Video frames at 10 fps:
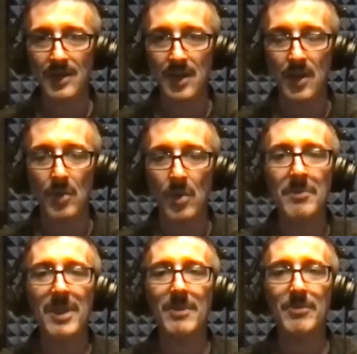you know, a
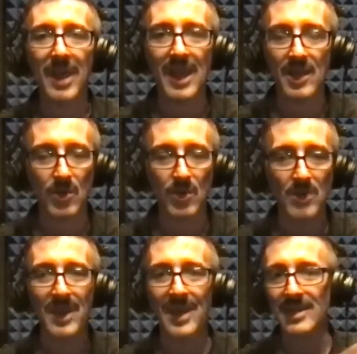one-man band or
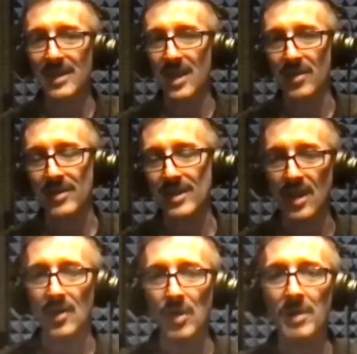one-man, you know,
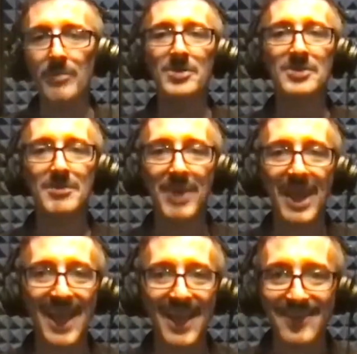one-person
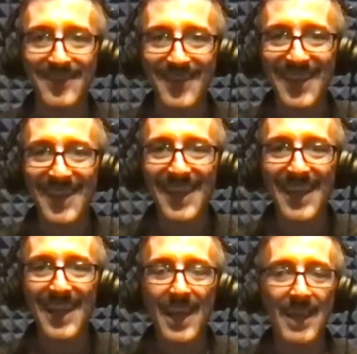band.
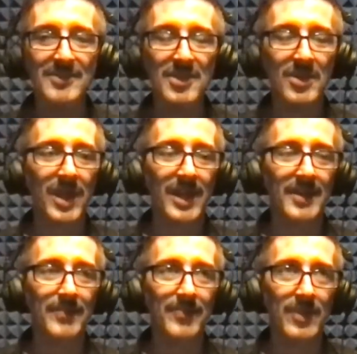And so, like,
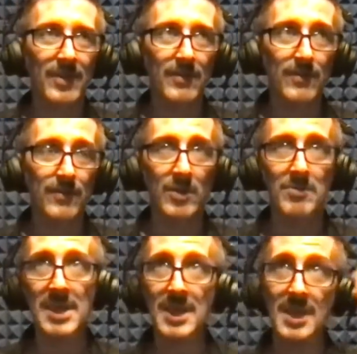for
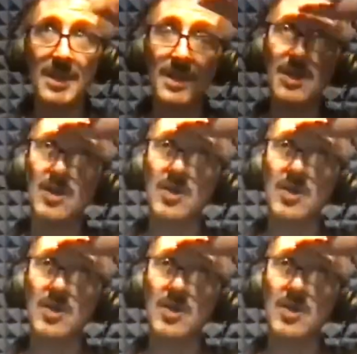me,